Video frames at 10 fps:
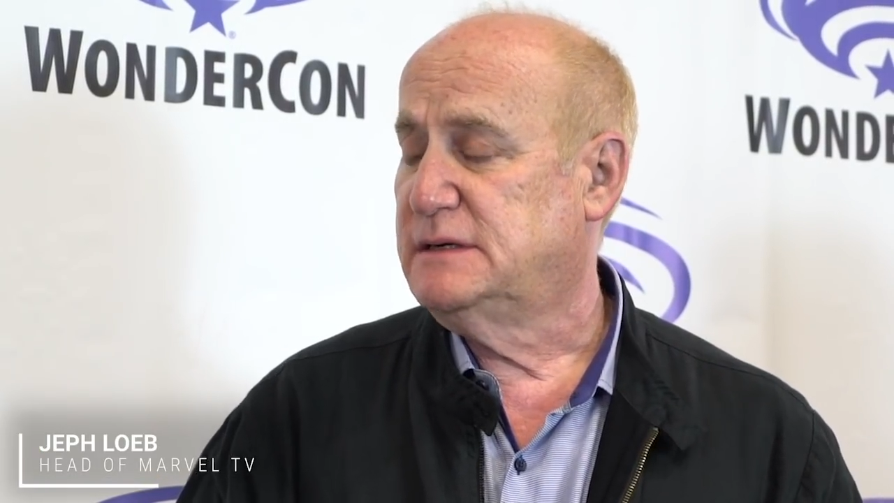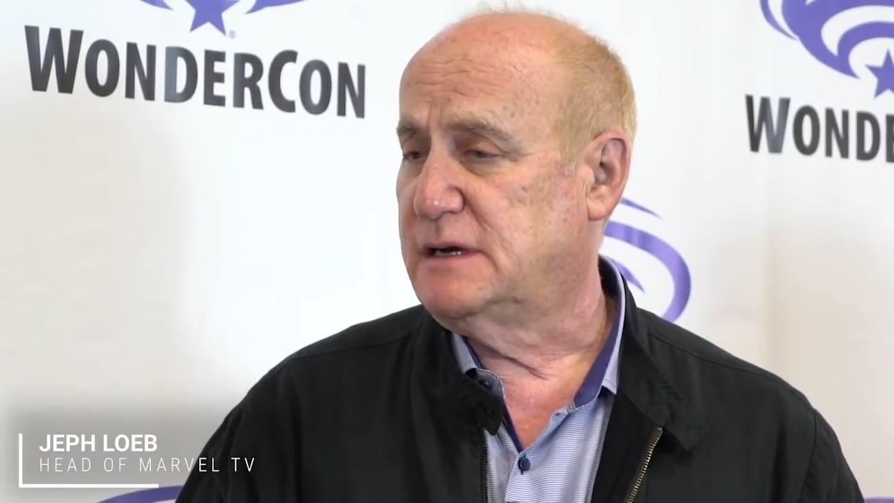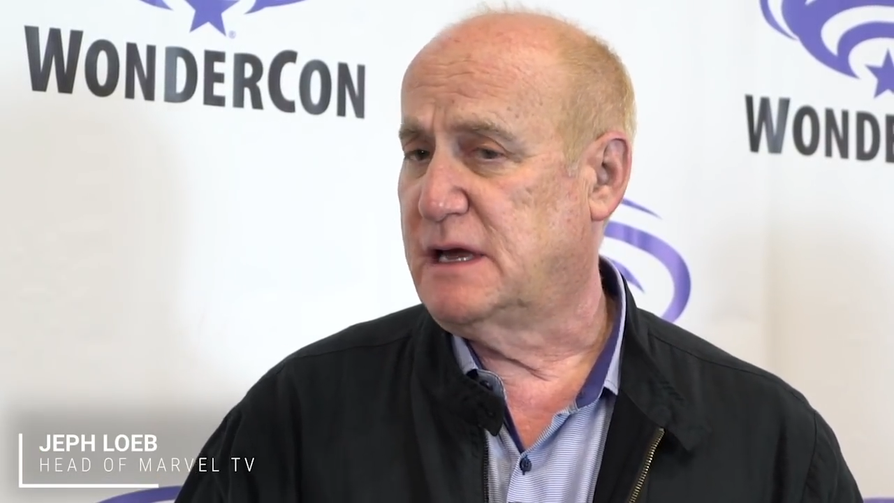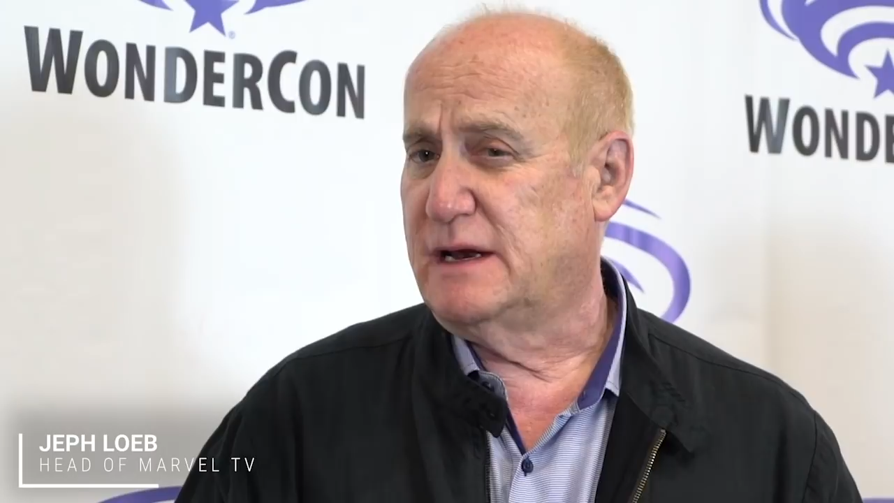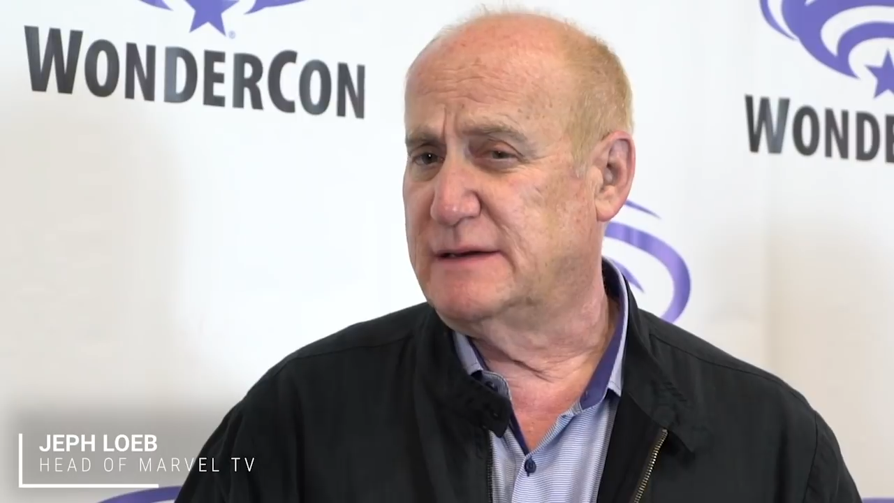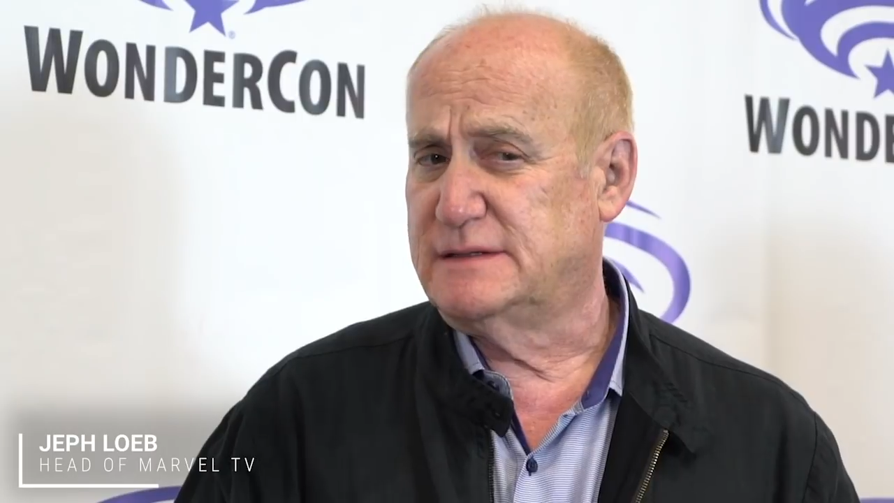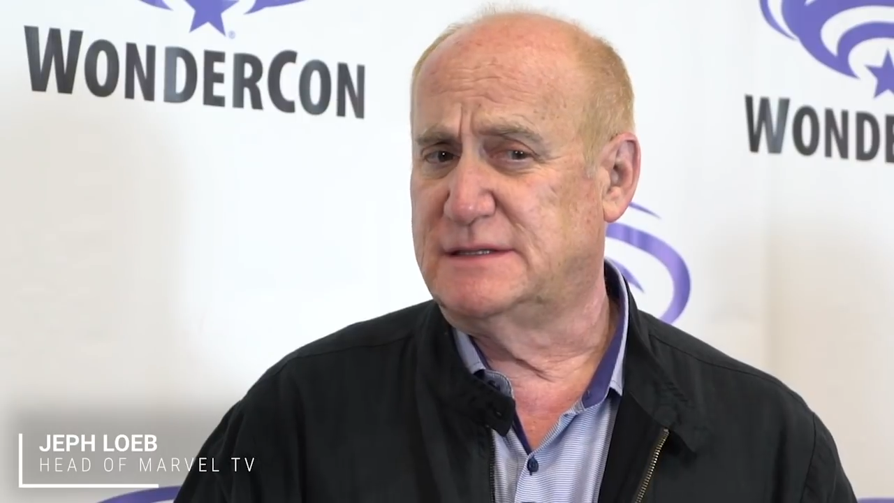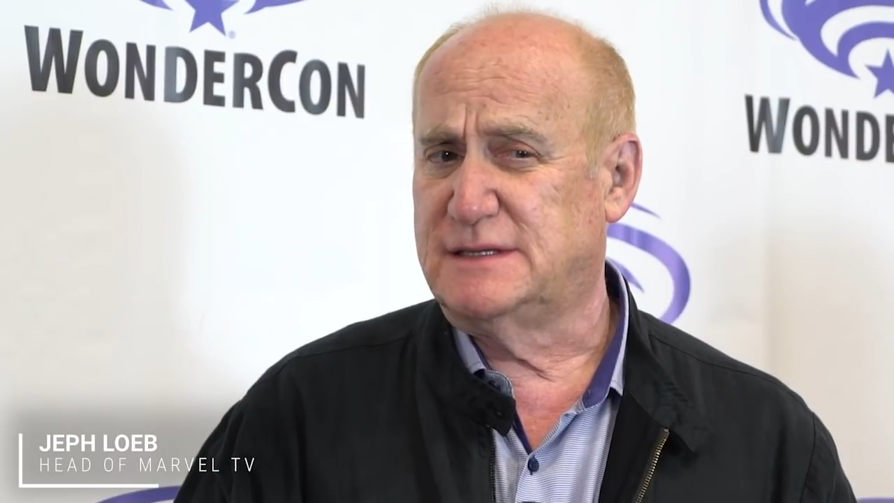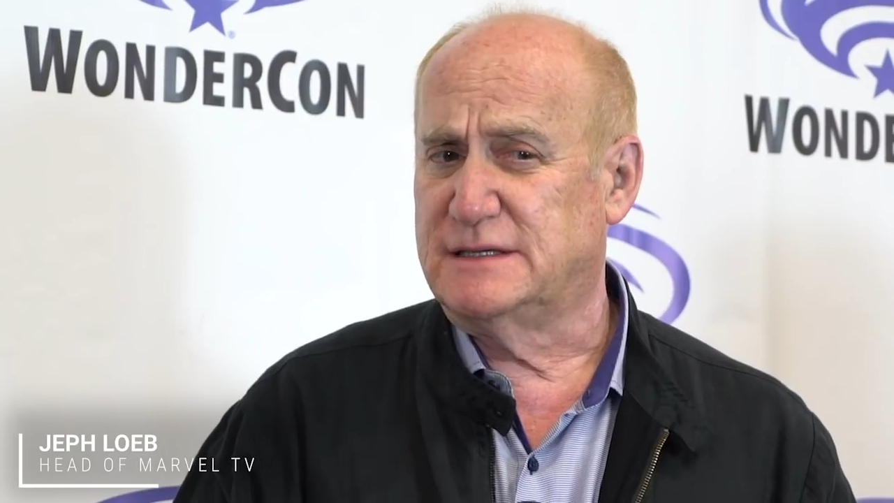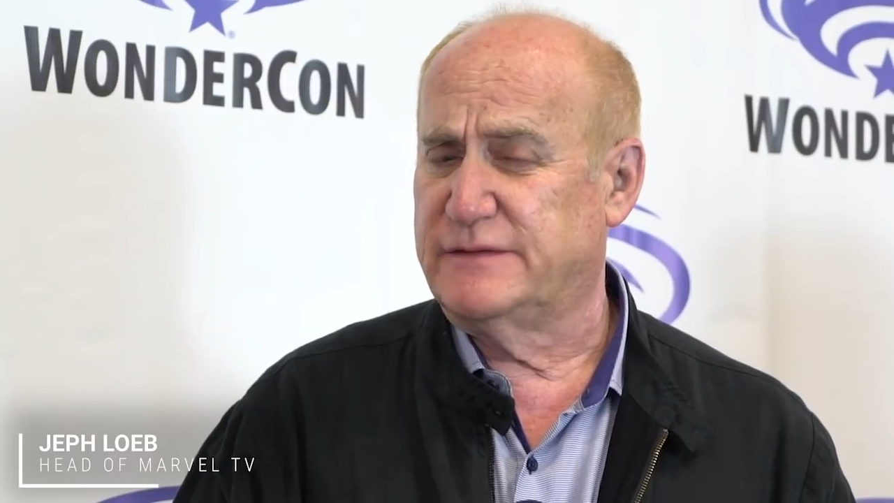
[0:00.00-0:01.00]
a kind of
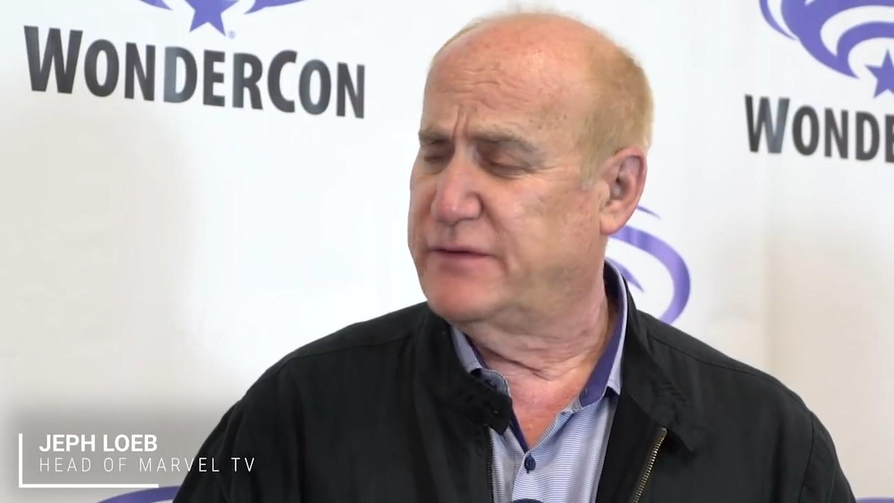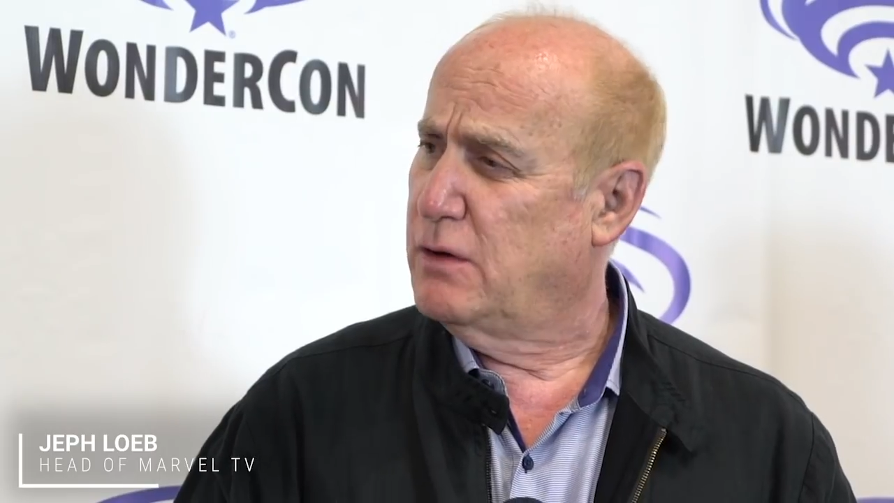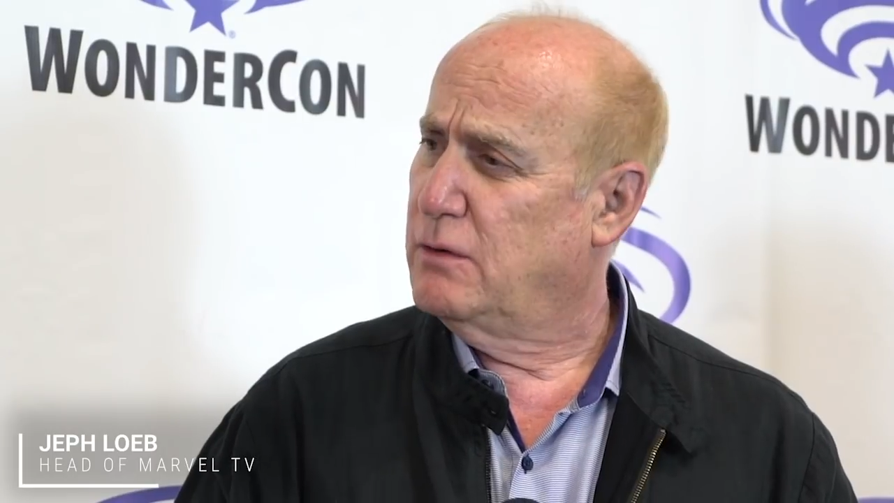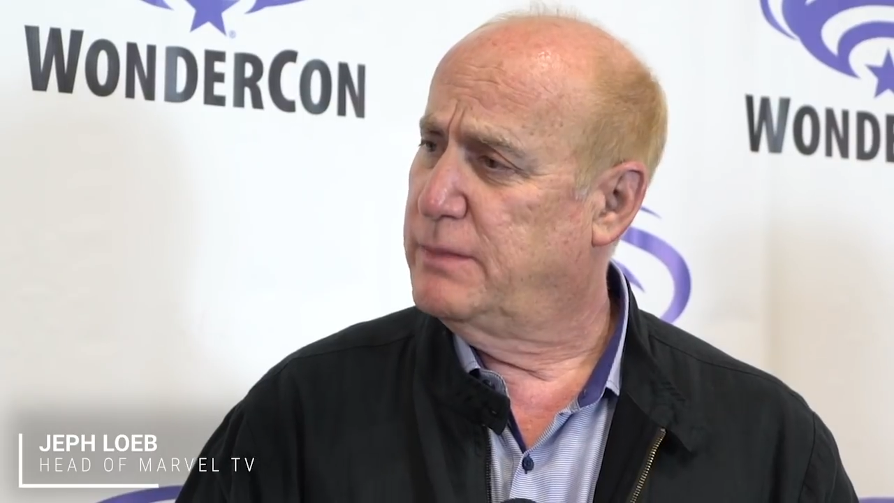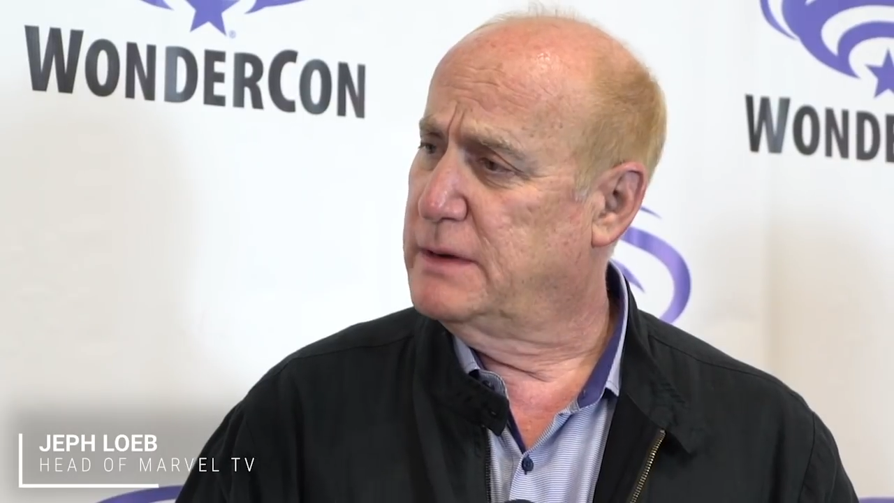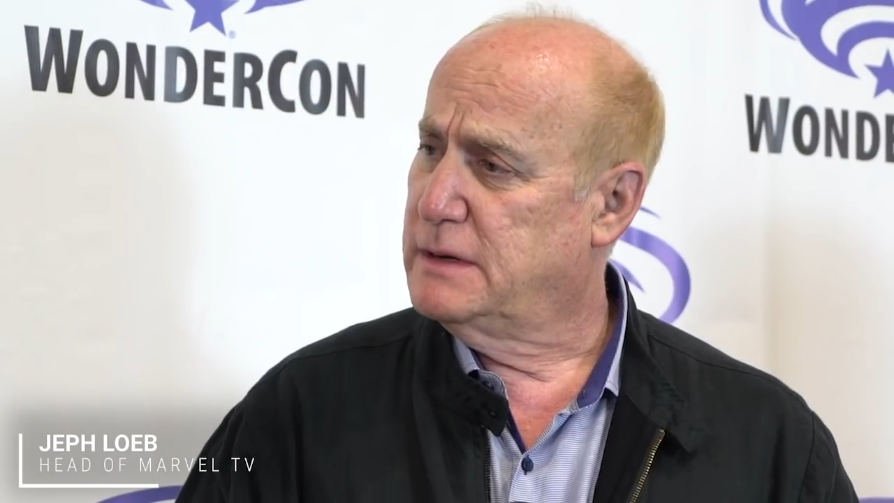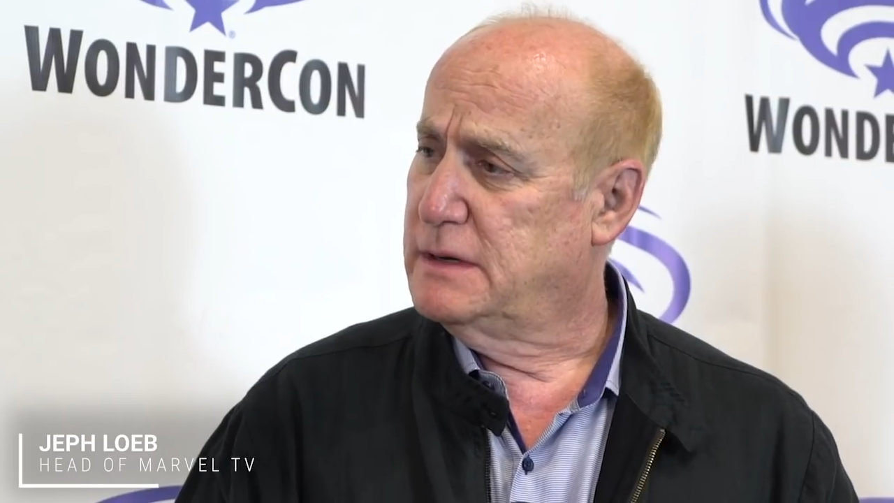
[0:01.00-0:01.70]
sense of hope